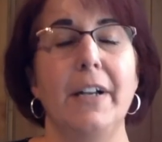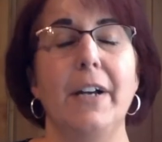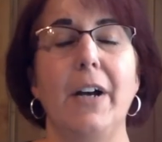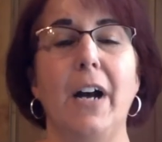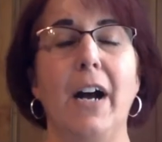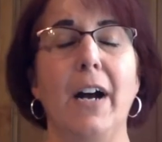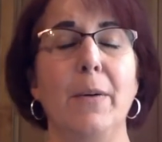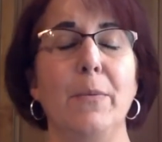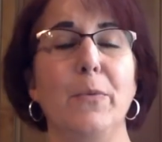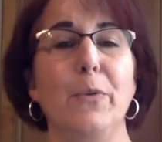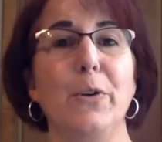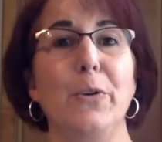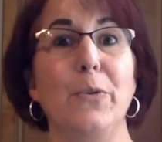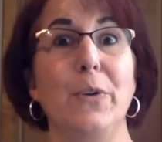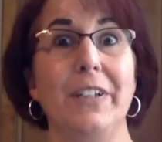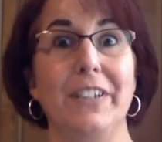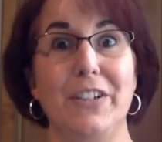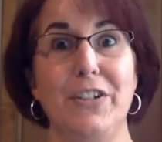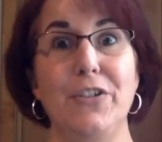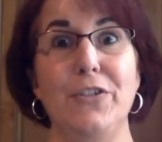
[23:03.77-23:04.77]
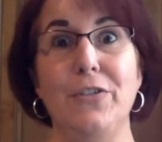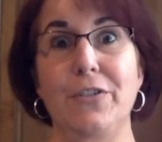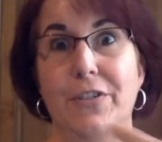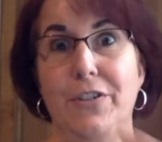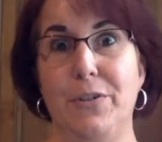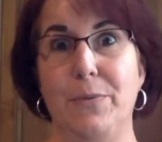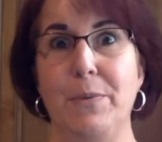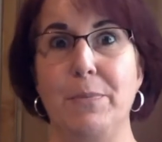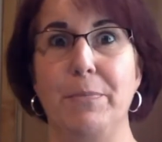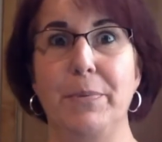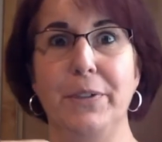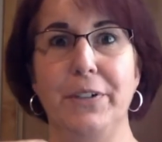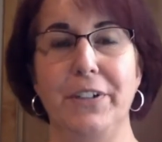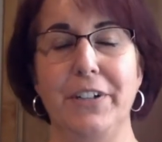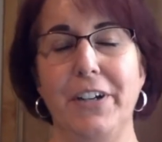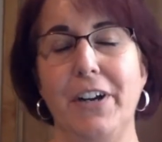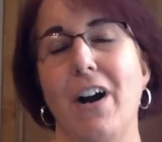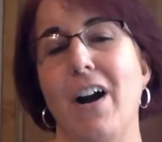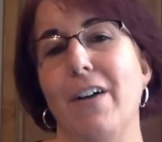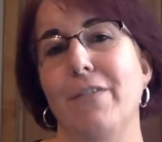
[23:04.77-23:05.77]
Um, we want the students to be
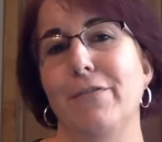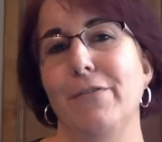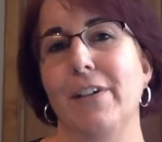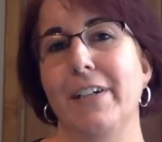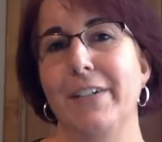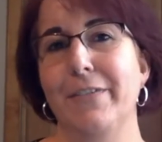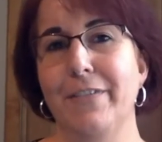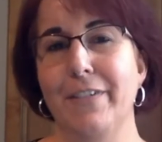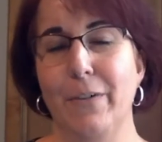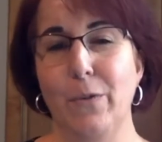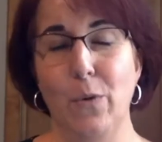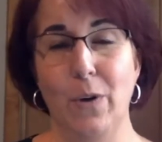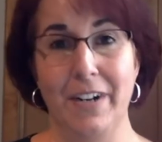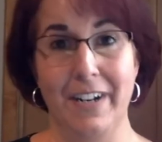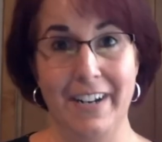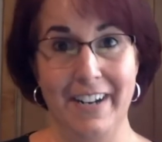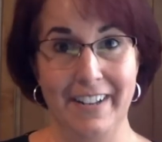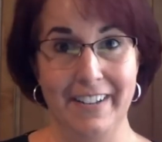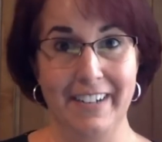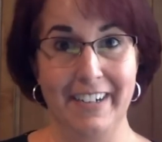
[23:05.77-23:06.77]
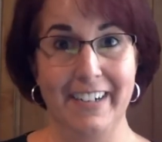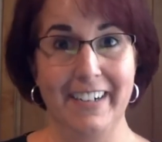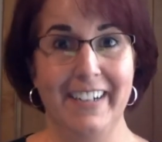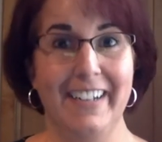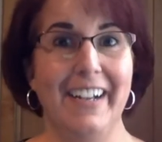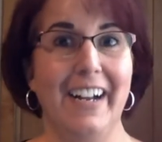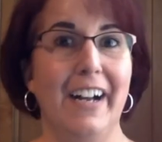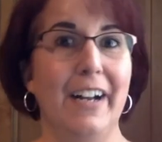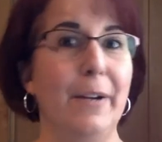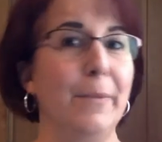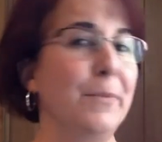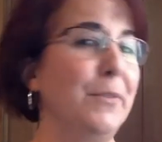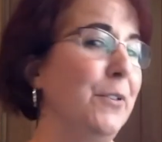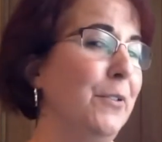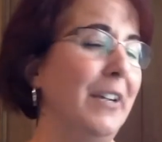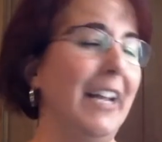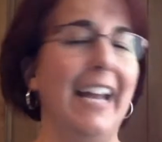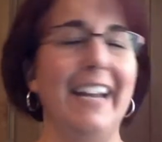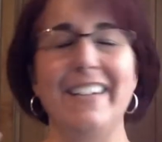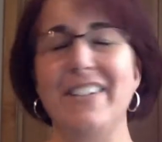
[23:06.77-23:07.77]
building off one, one another. Um, so
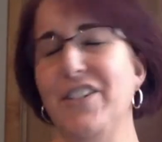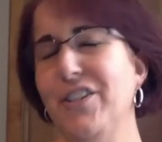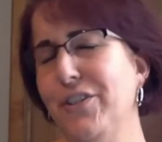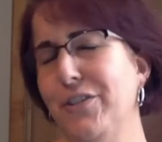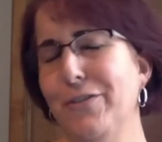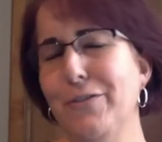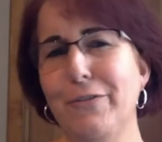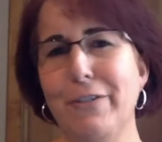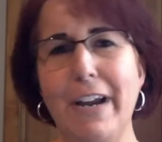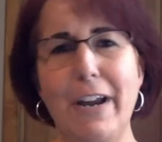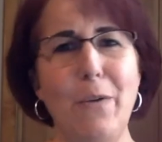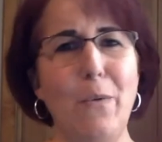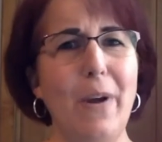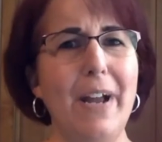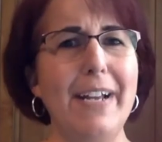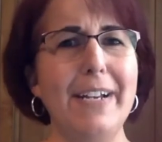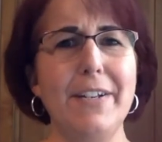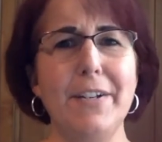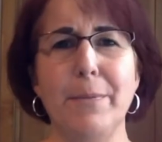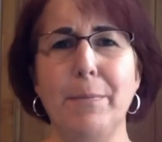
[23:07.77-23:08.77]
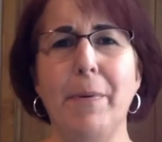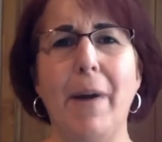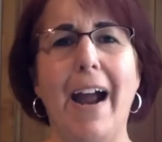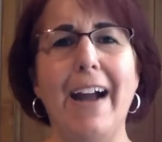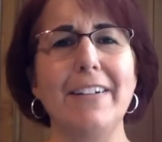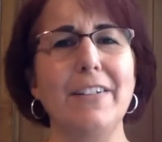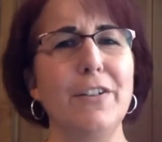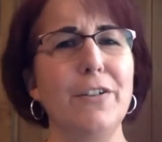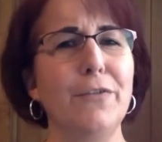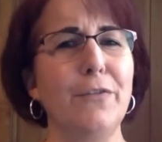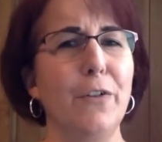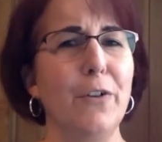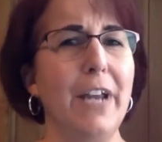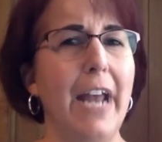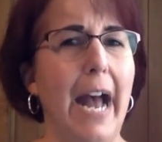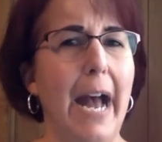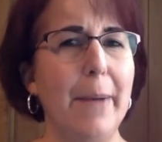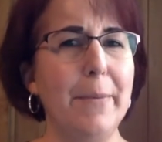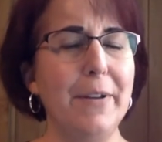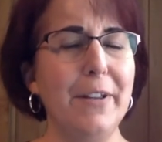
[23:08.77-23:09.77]
again, just a great way to practice
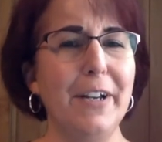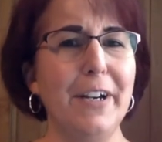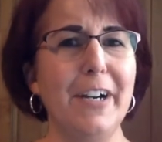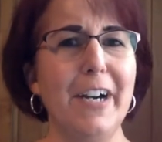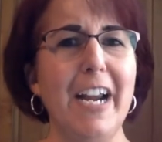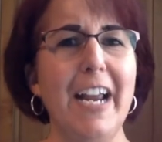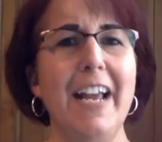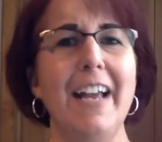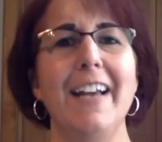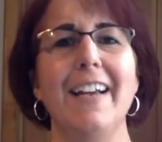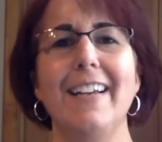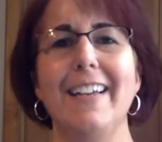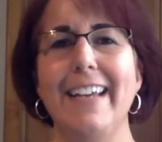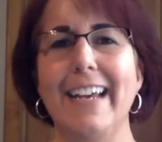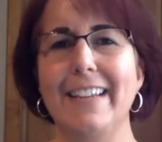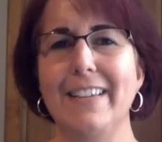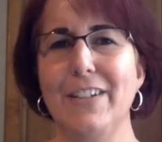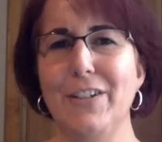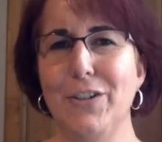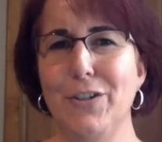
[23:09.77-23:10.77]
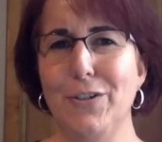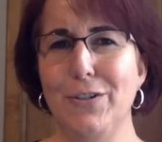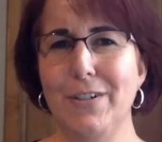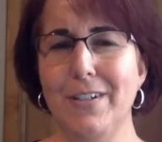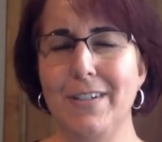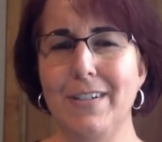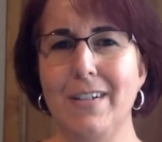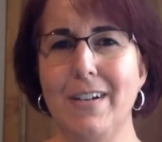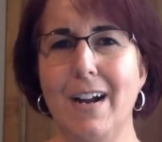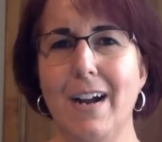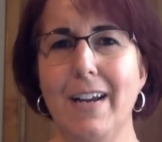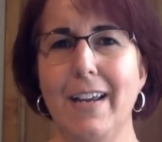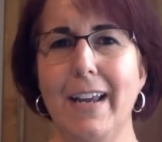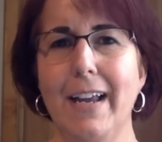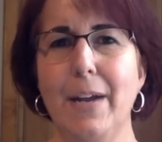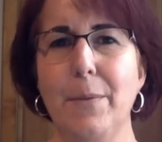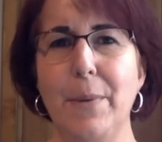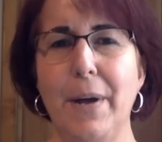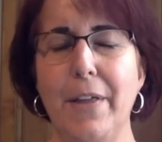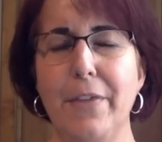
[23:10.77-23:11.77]
vocabulary, get the students
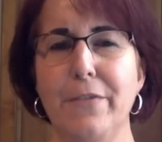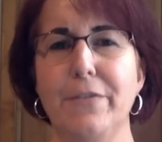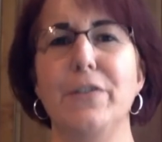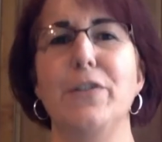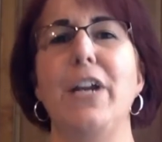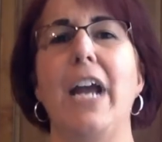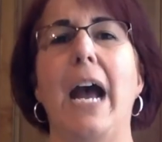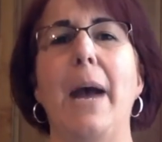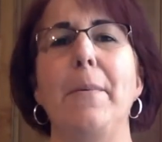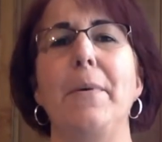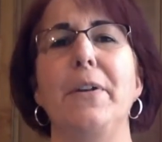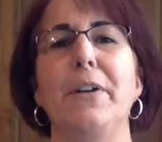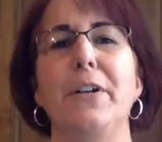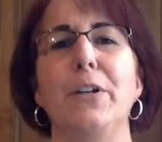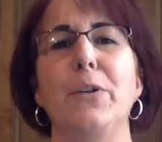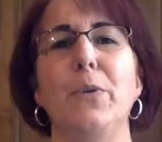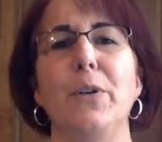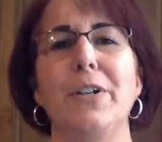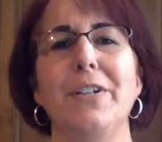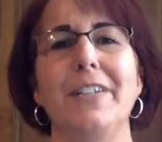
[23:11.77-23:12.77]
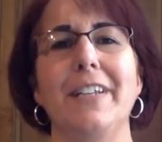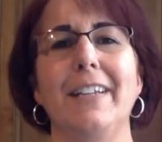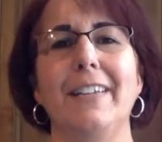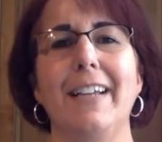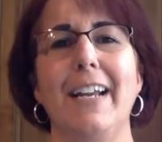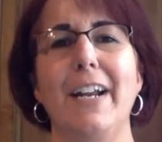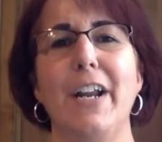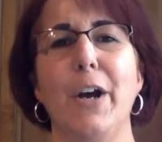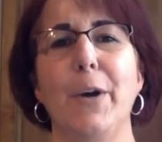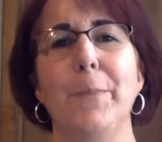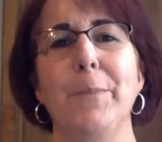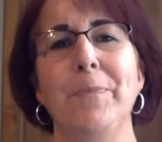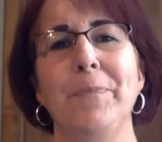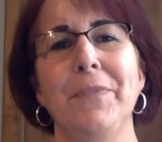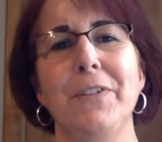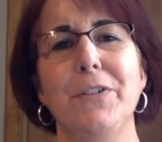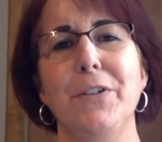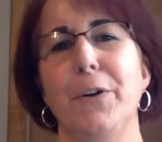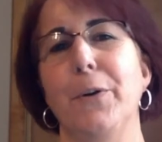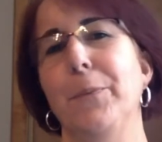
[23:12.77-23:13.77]
talking about the vocabulary words that they know.
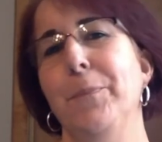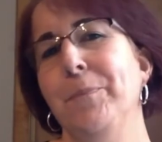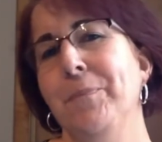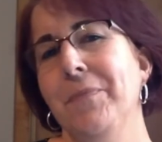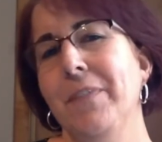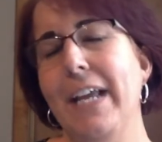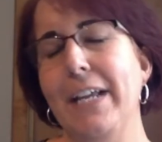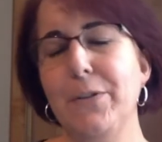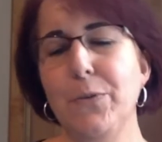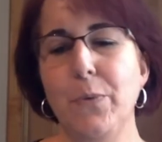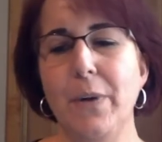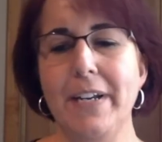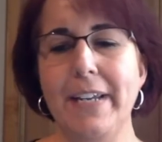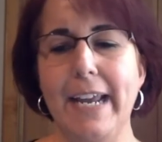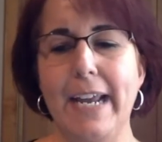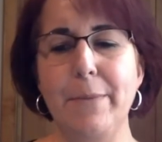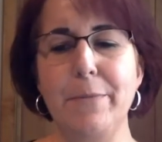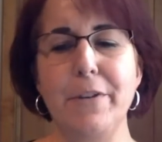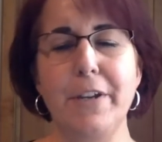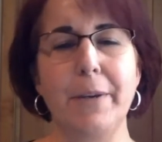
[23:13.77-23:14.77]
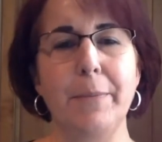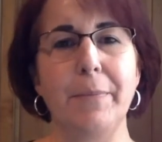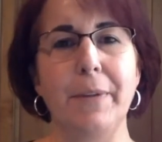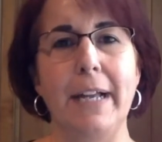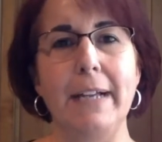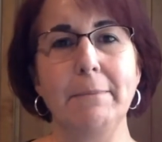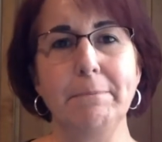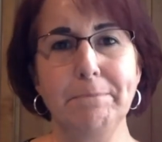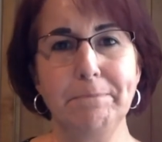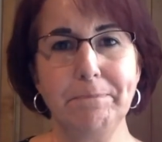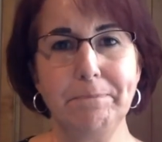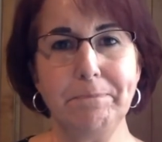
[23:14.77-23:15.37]
So that's one game you can play.